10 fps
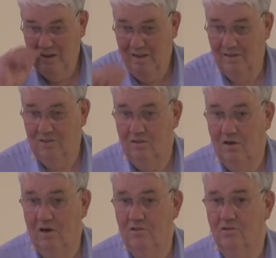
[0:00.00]
It
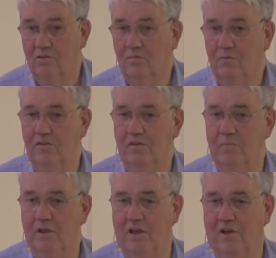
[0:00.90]
starts with a
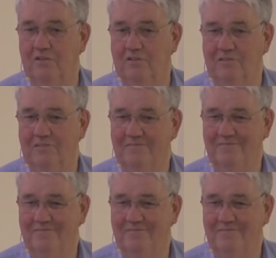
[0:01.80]
because.